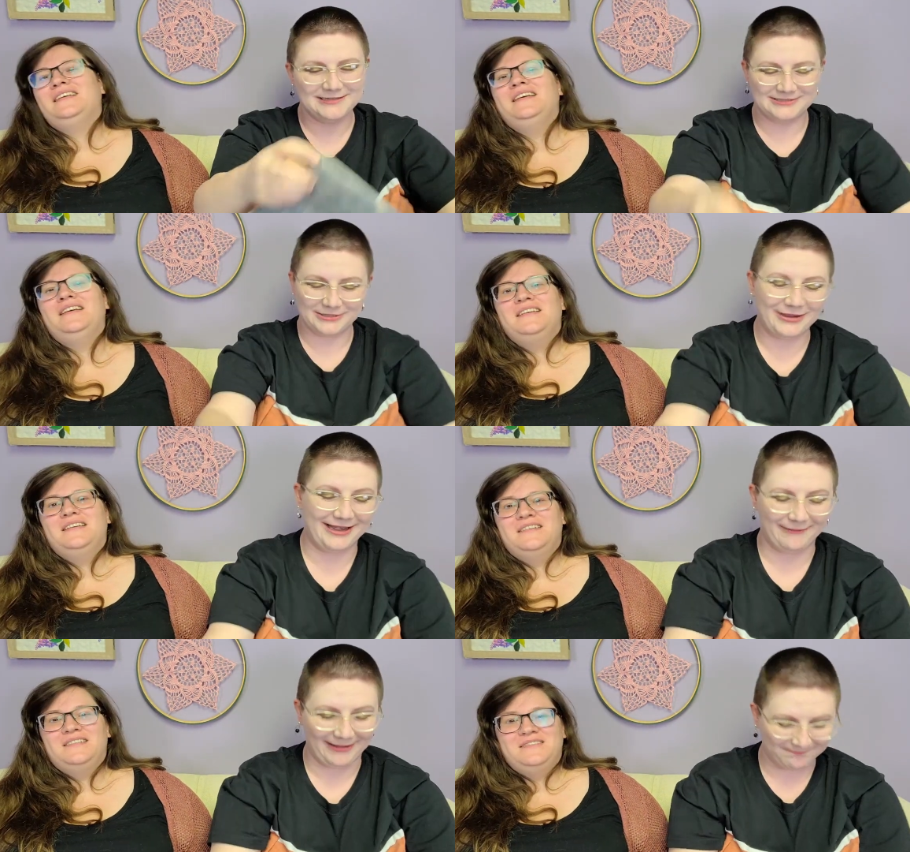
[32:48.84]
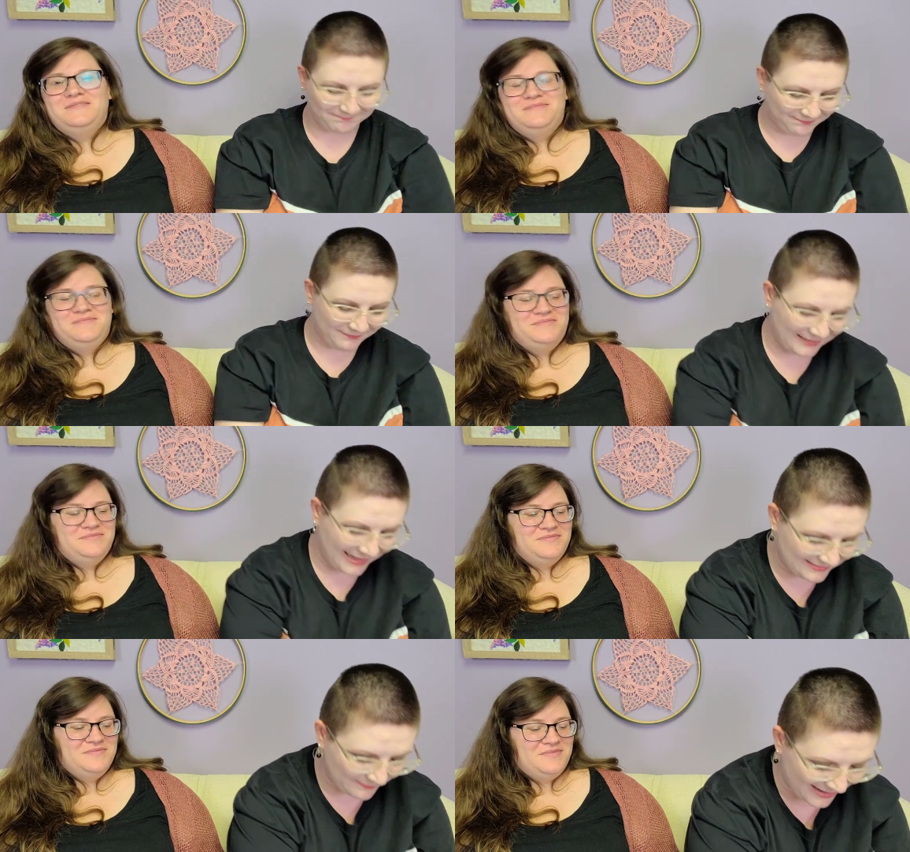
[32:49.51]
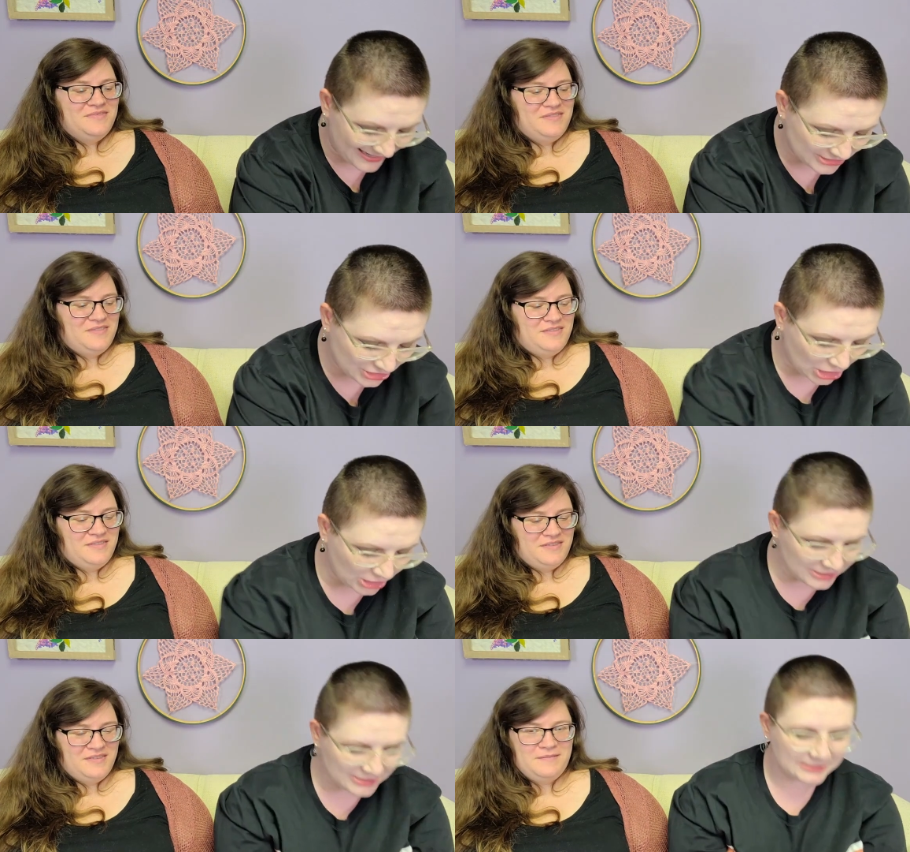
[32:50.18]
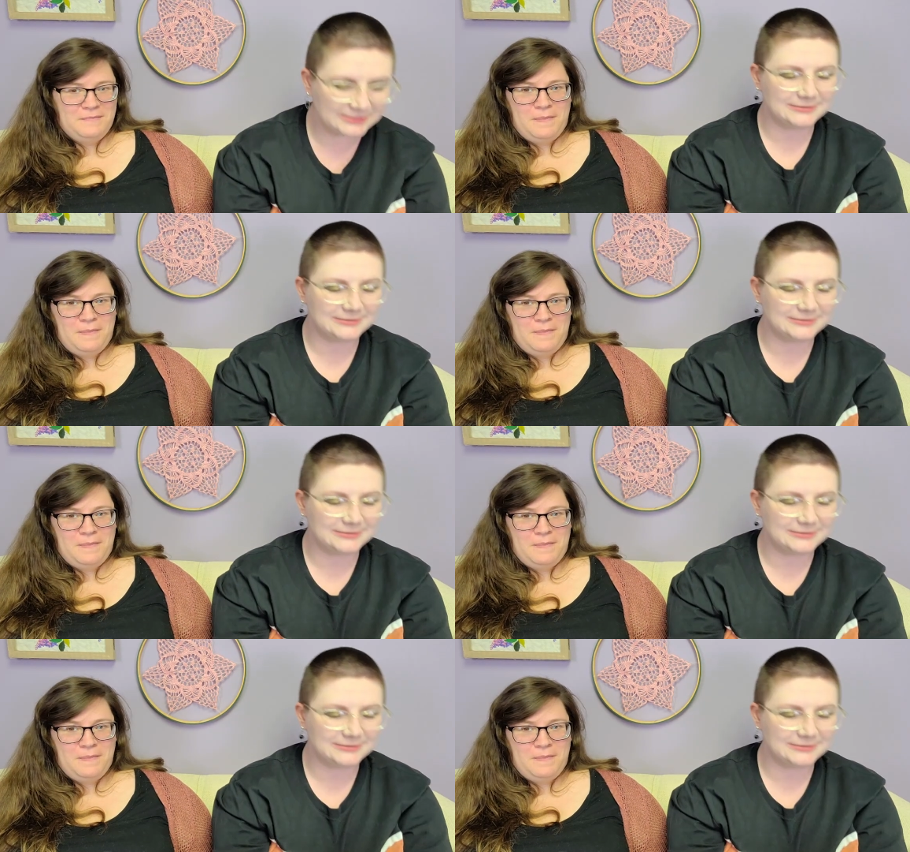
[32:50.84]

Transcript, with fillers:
Speaker 1: so anyway, that's my start.